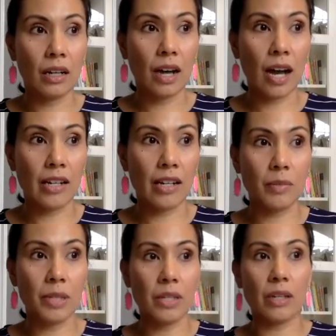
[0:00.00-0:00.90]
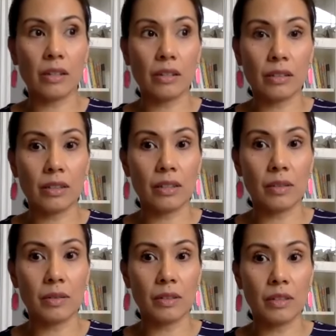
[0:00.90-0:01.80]
I need to be there. This
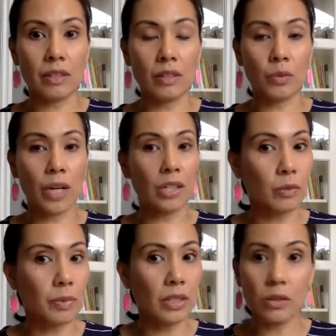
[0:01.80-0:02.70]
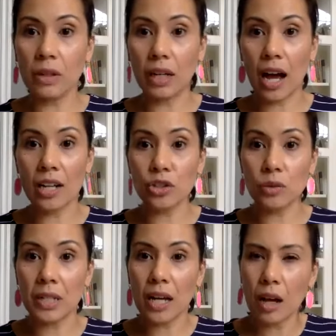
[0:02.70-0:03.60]
is what I should be doing. I
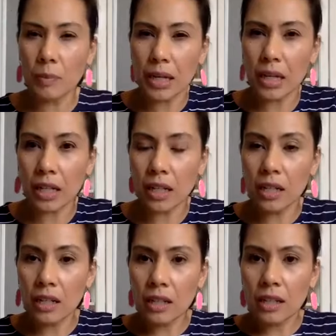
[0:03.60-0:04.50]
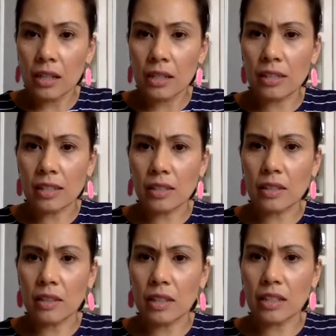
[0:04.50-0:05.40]
should be helping. This is
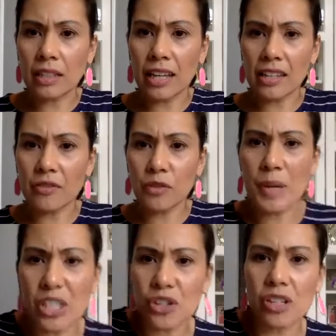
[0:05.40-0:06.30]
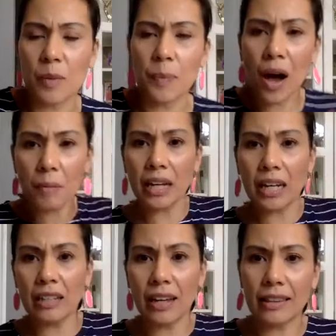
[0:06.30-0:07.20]
getting the information to the public,
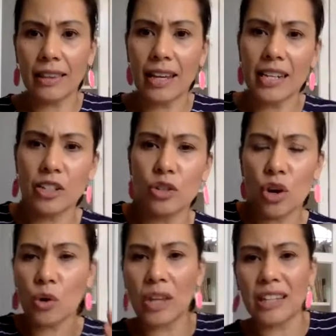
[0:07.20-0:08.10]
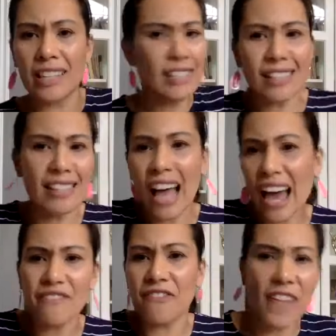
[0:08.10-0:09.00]
and like, they need to know that this is
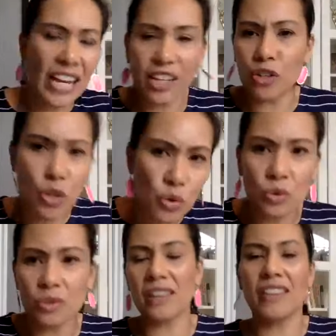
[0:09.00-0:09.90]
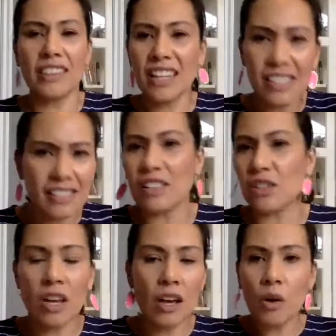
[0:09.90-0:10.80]
not fake news and that this is
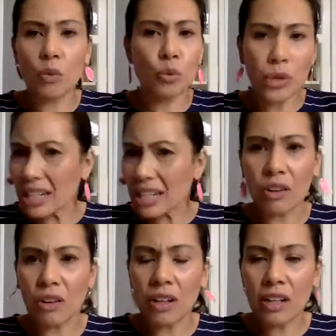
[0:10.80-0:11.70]
real.